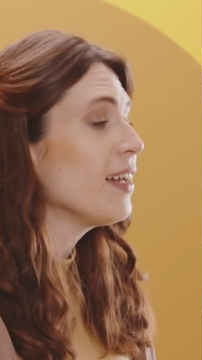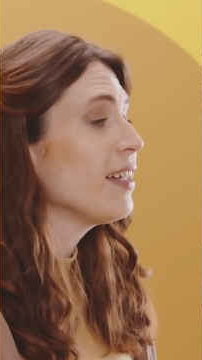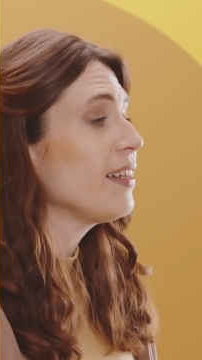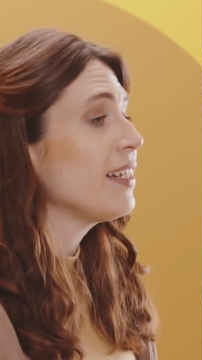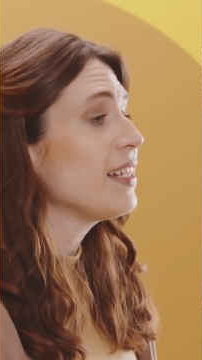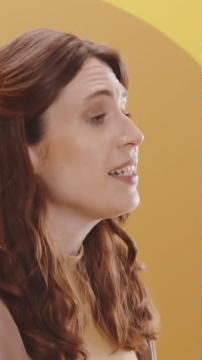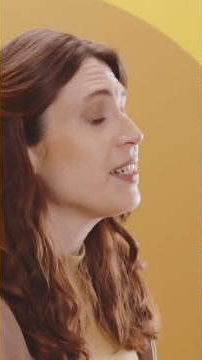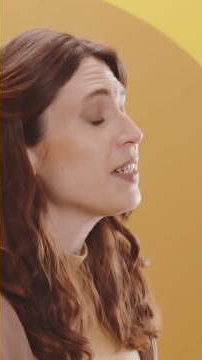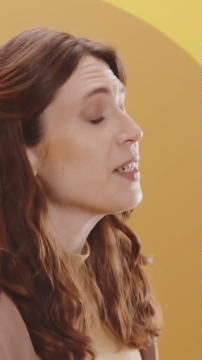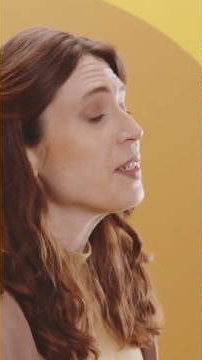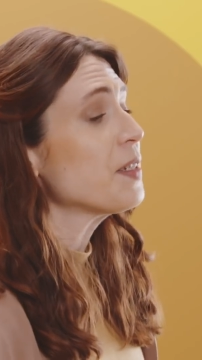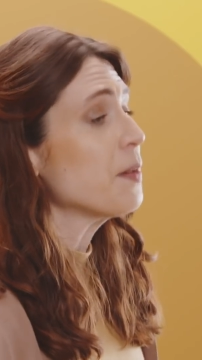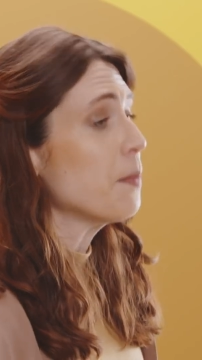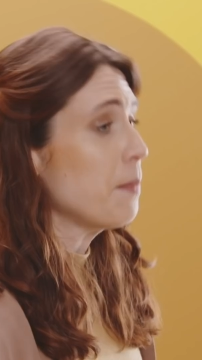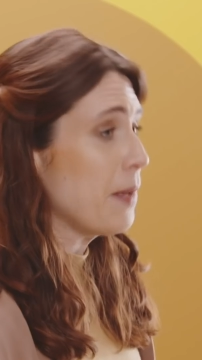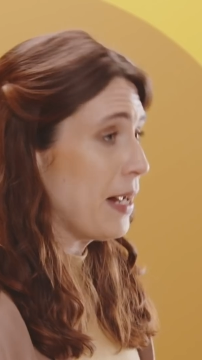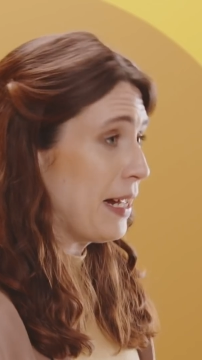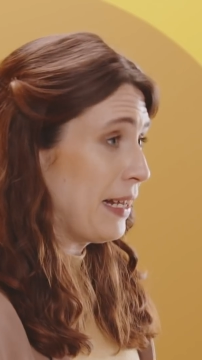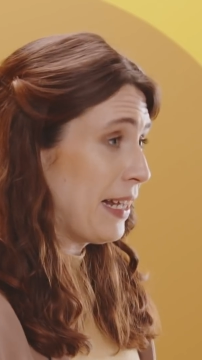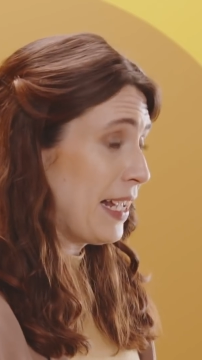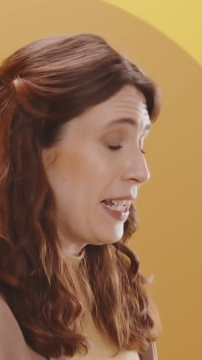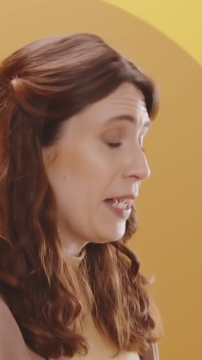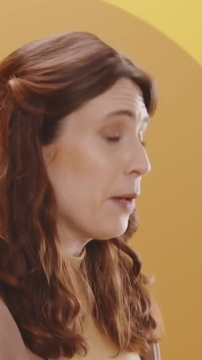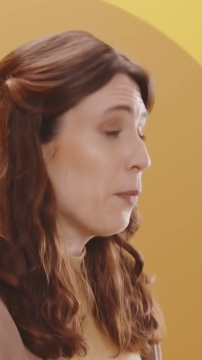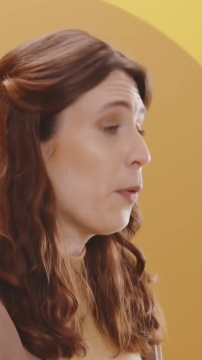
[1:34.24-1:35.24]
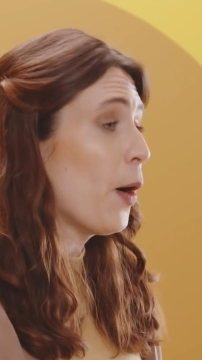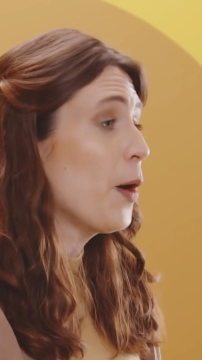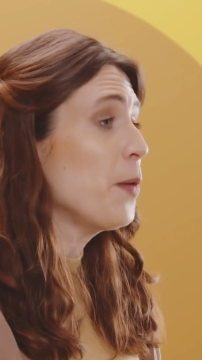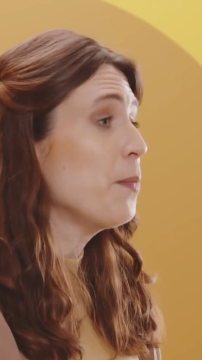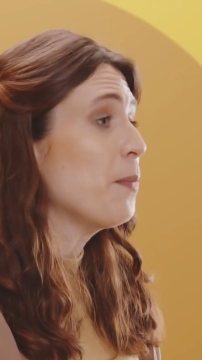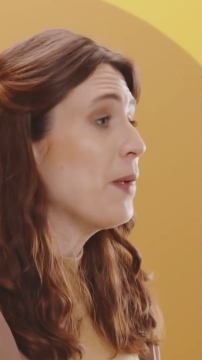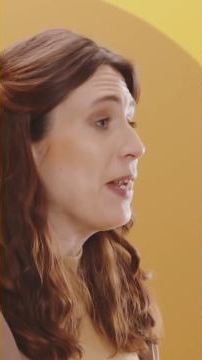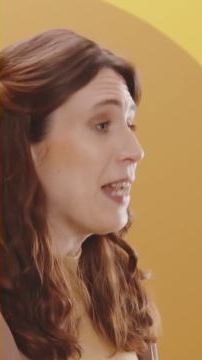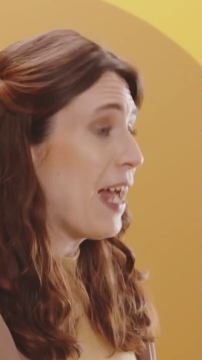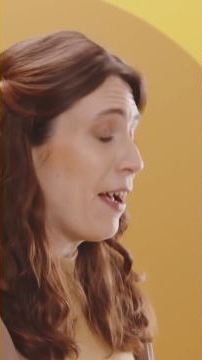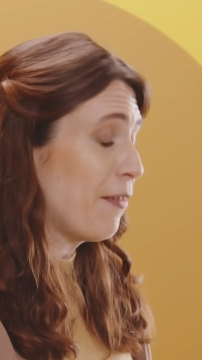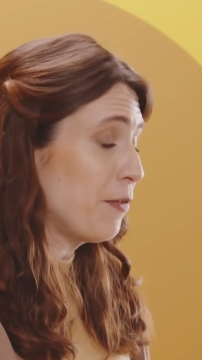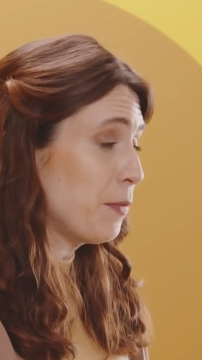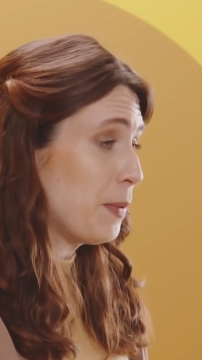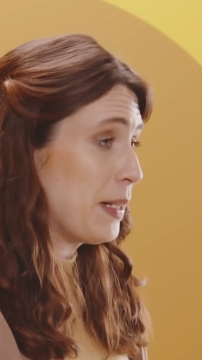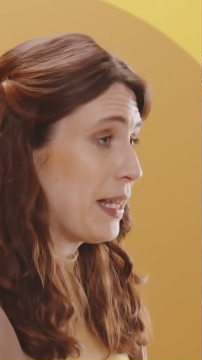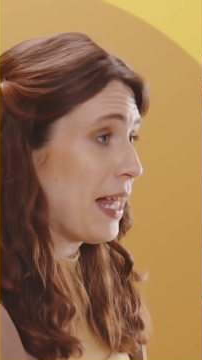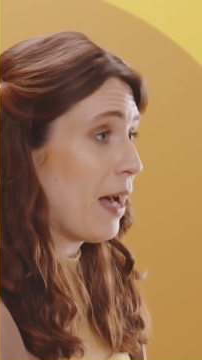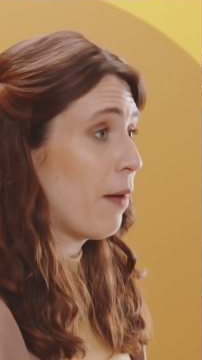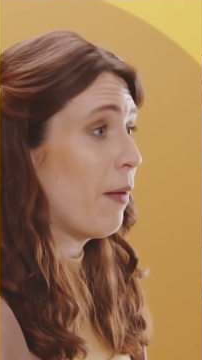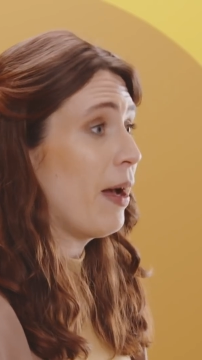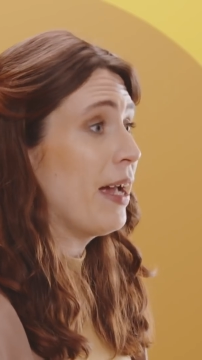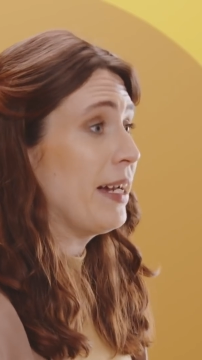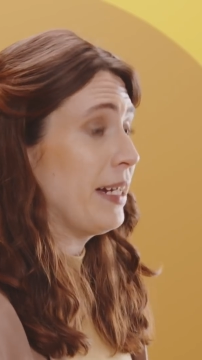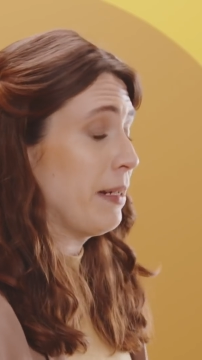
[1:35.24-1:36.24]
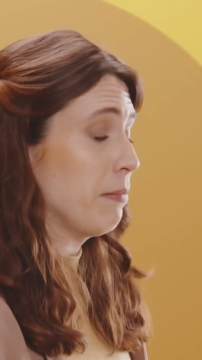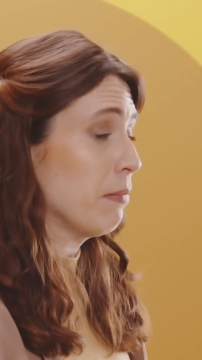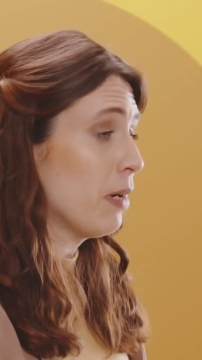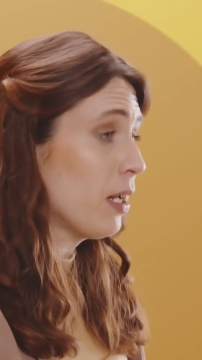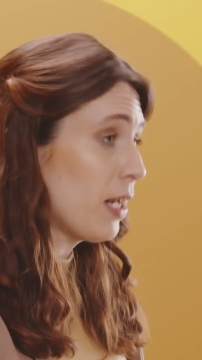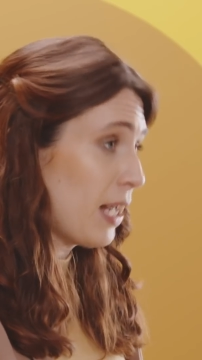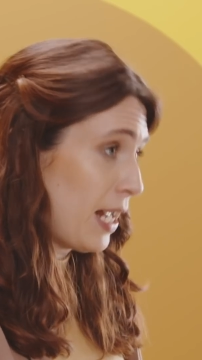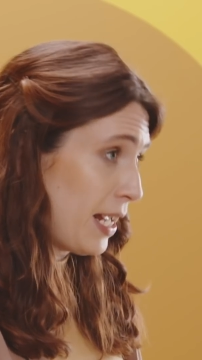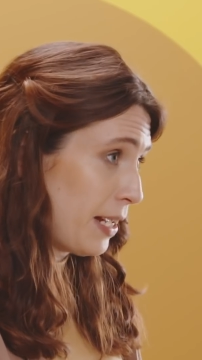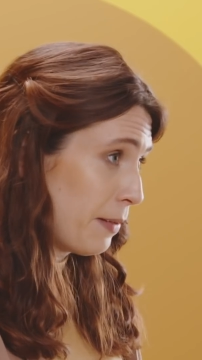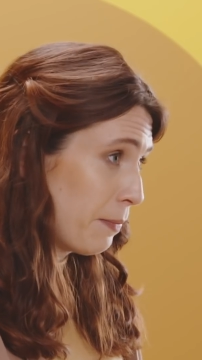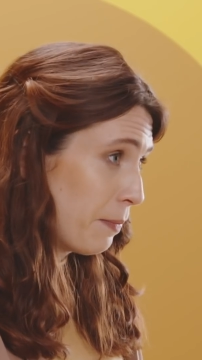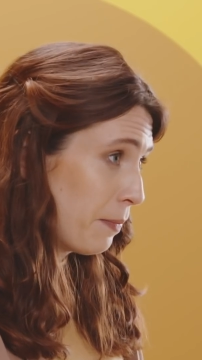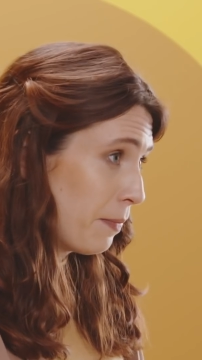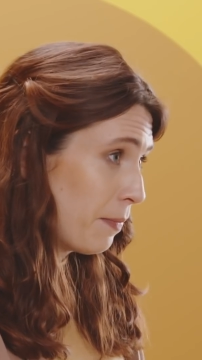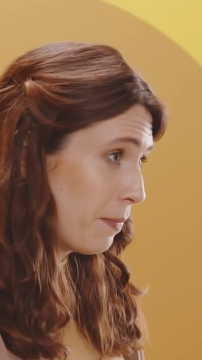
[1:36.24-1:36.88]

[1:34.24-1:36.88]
This doesn't mean that you won't be left without any money.